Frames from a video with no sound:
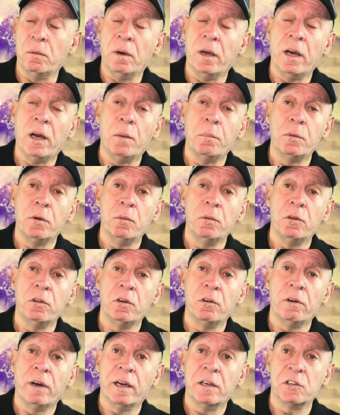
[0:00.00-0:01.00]
will help you with
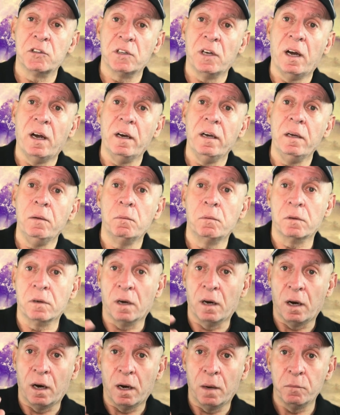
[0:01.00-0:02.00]
your anxiety, will
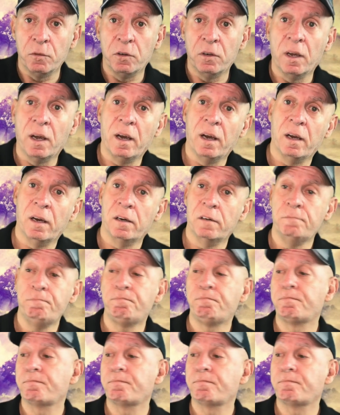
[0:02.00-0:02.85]
calm you down.